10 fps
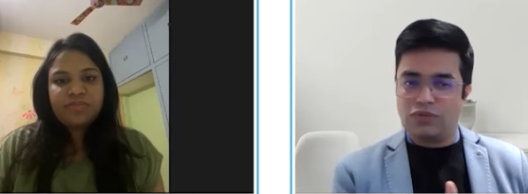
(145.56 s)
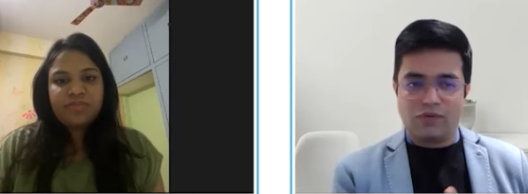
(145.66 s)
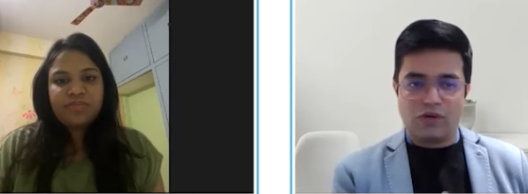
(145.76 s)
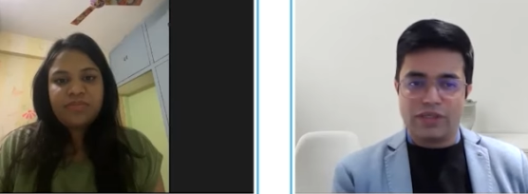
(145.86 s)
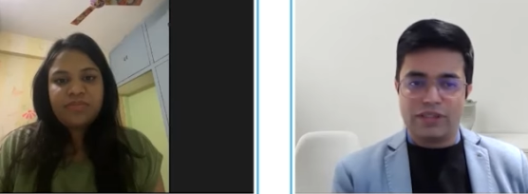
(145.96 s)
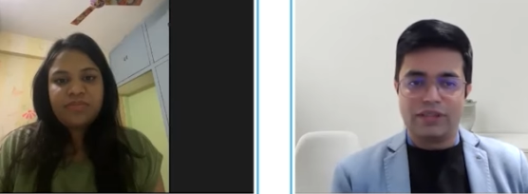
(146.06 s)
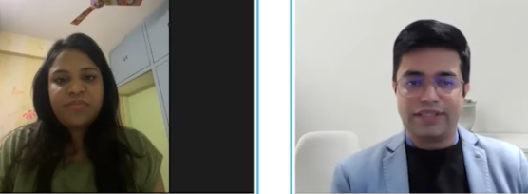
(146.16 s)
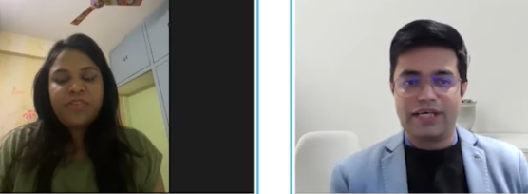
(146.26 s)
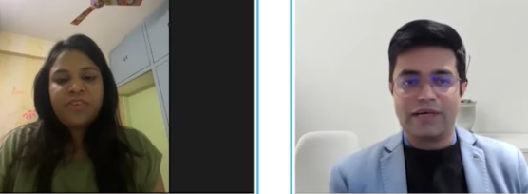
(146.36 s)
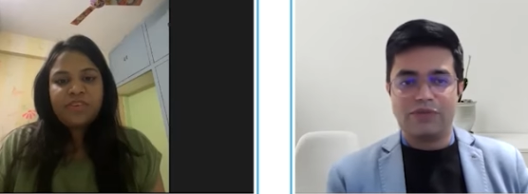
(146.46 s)
Speaker 1: to what other
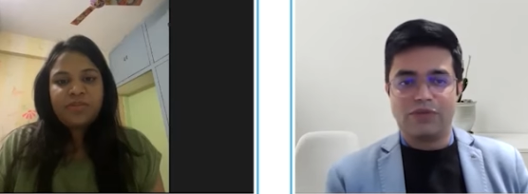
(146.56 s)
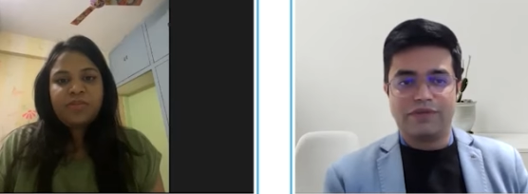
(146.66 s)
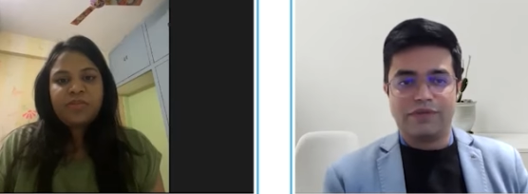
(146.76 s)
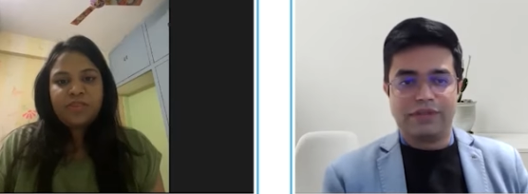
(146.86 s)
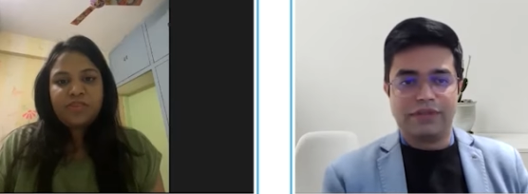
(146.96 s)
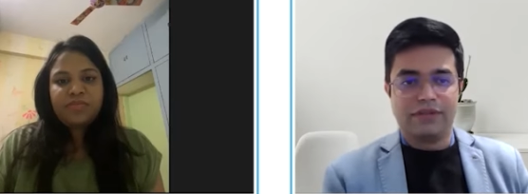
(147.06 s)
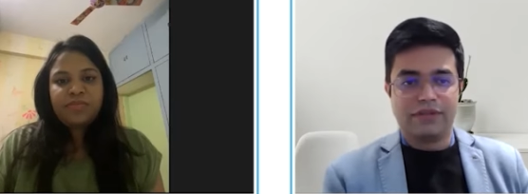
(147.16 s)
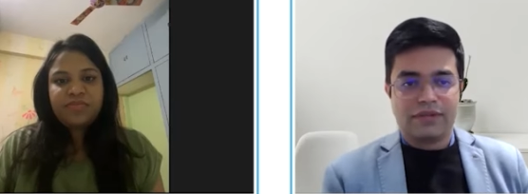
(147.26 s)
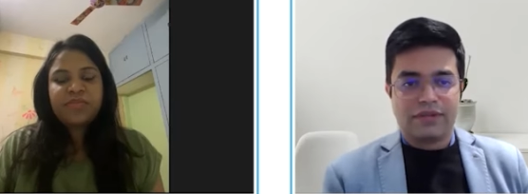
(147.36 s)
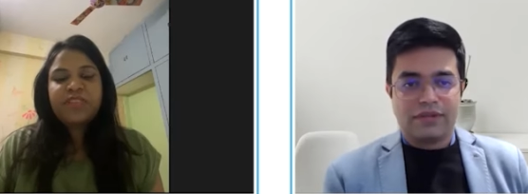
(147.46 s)
exams you have given?
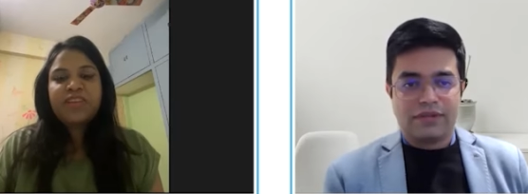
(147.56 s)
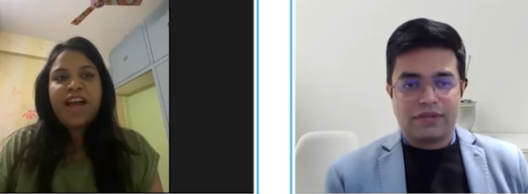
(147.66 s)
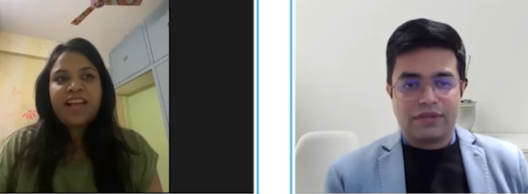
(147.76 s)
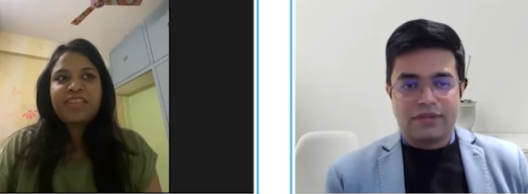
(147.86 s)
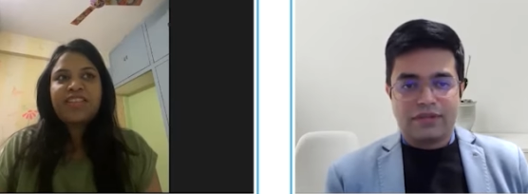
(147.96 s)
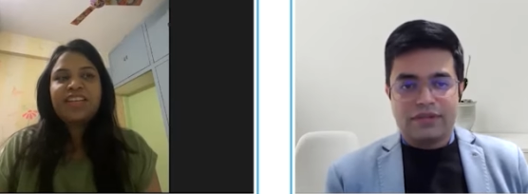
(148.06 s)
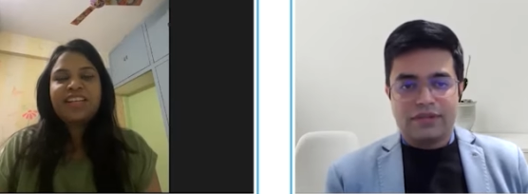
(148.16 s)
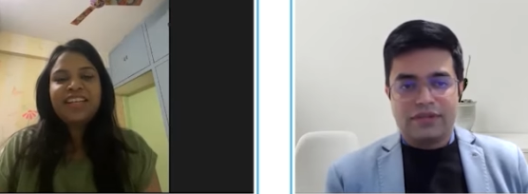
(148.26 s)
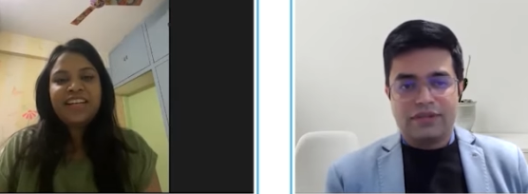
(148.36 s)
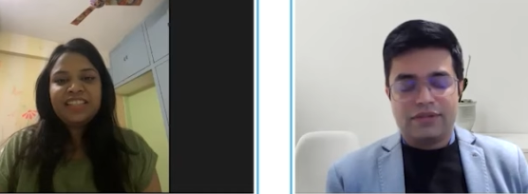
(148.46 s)
Speaker 2: So actually,
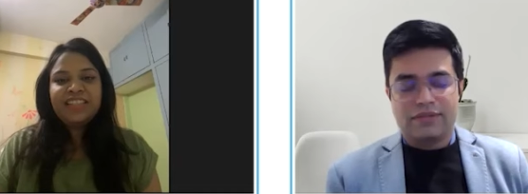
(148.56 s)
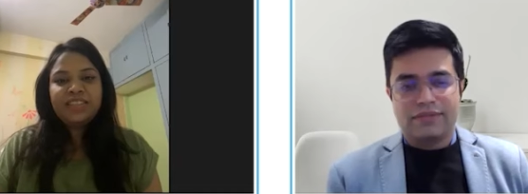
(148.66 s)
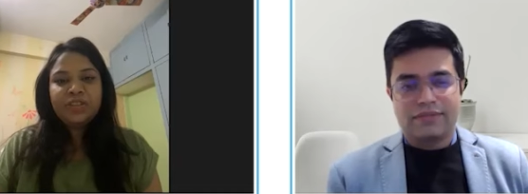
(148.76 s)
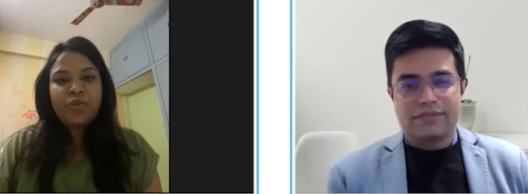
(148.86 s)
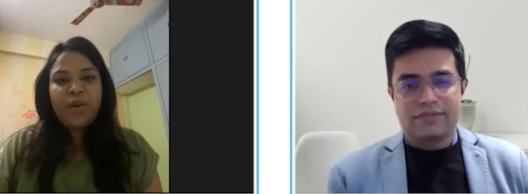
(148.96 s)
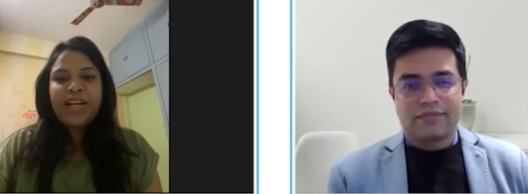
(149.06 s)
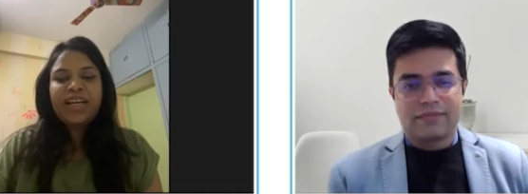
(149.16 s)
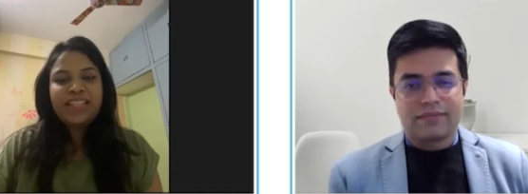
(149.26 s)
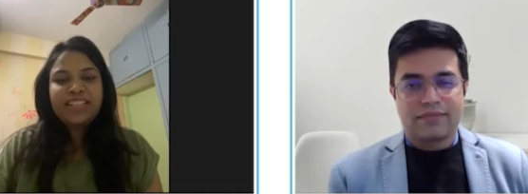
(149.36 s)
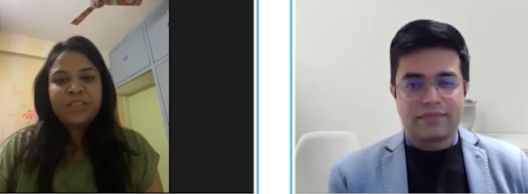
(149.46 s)
NEET SS is quite
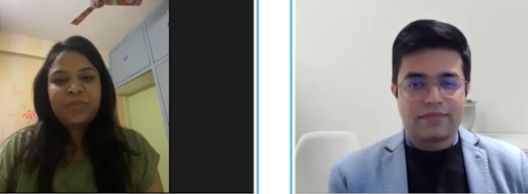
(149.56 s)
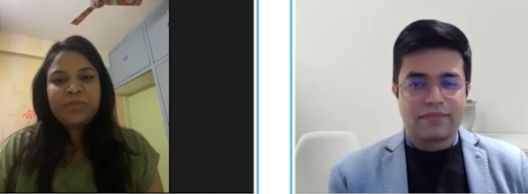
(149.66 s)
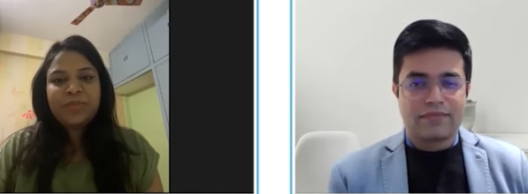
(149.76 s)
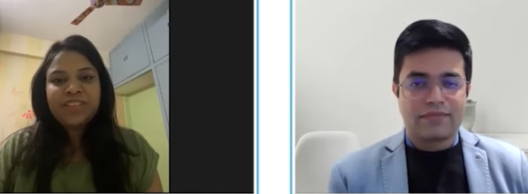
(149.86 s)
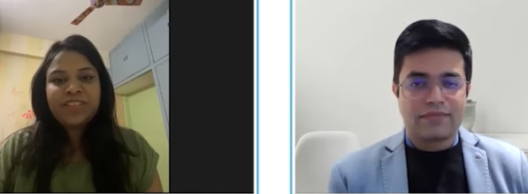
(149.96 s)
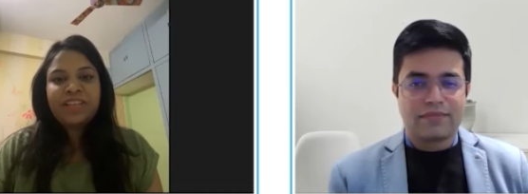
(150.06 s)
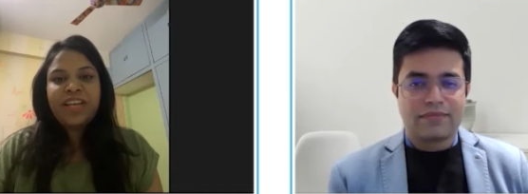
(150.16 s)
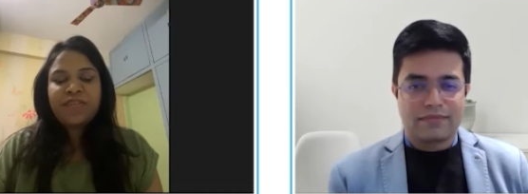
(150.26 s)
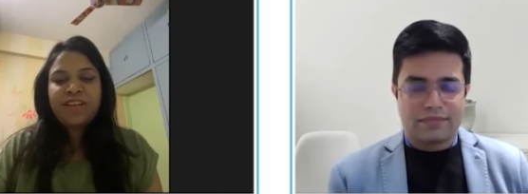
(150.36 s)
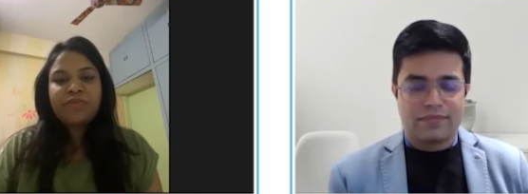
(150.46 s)
easy paper, sir.
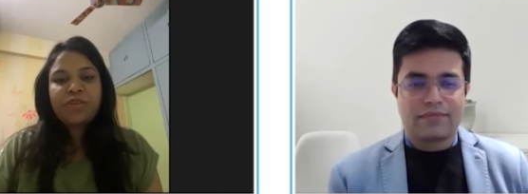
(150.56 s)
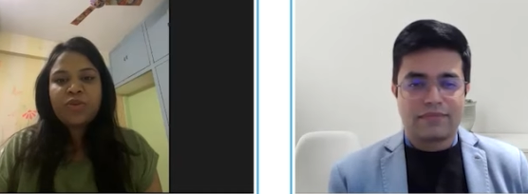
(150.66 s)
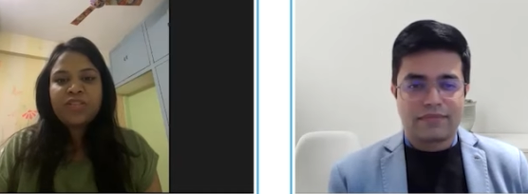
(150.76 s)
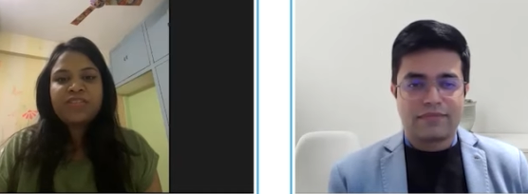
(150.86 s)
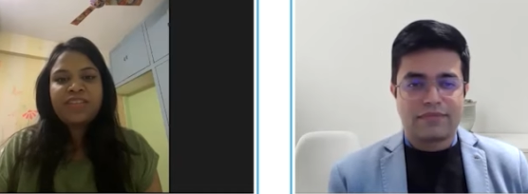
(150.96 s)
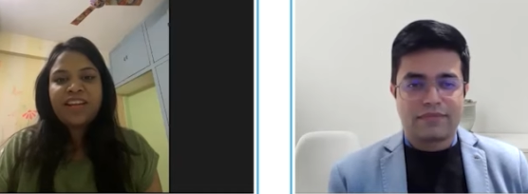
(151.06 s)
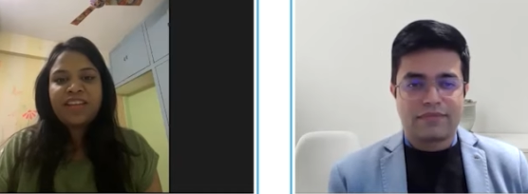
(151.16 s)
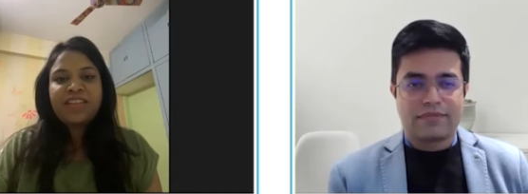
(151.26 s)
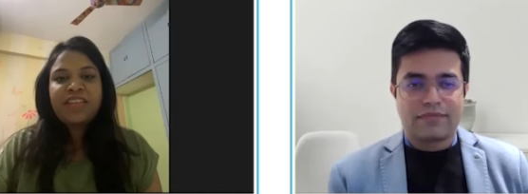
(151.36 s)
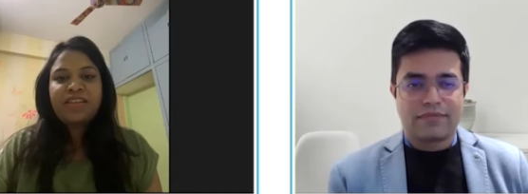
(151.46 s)
Even if the questions are
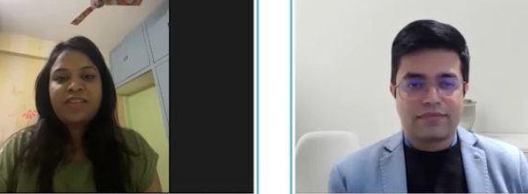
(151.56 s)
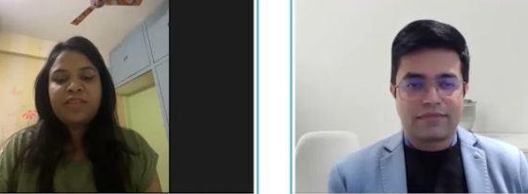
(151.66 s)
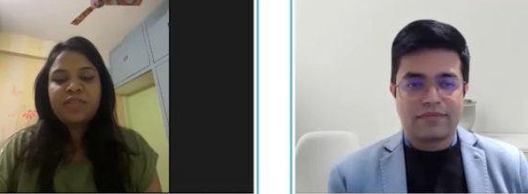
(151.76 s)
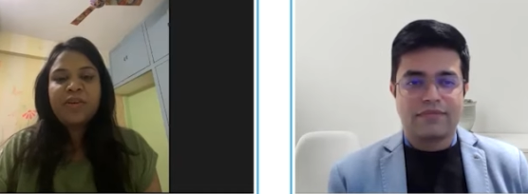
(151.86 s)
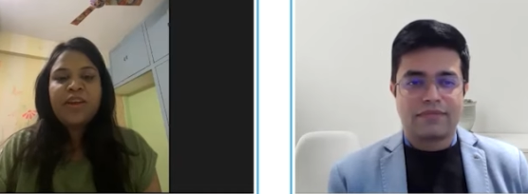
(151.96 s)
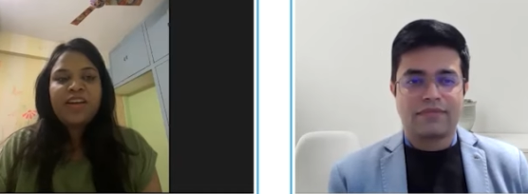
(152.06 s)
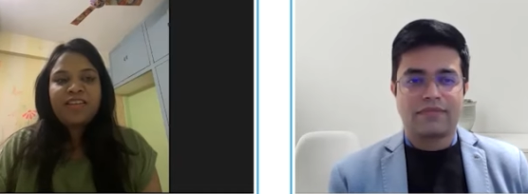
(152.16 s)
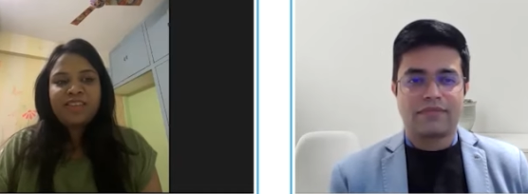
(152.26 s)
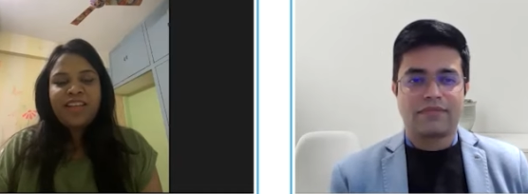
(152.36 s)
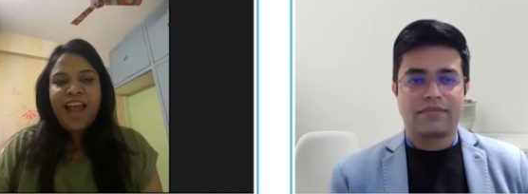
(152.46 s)
lengthy,
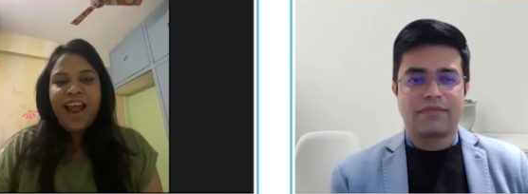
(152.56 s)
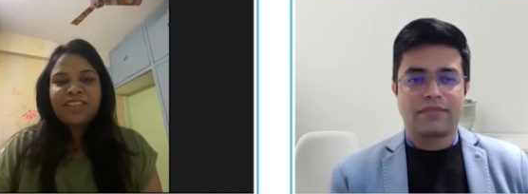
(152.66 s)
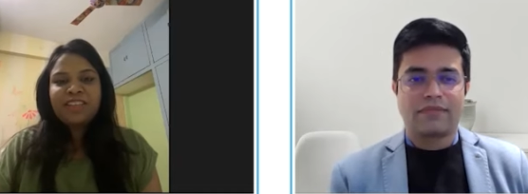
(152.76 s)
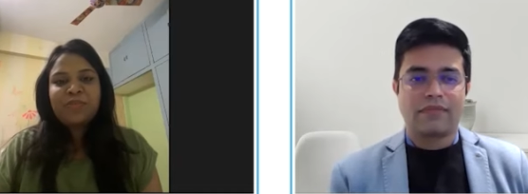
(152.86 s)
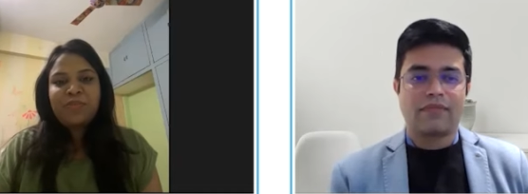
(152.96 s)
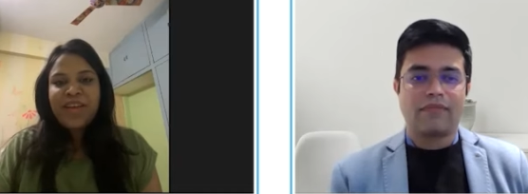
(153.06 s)
they had some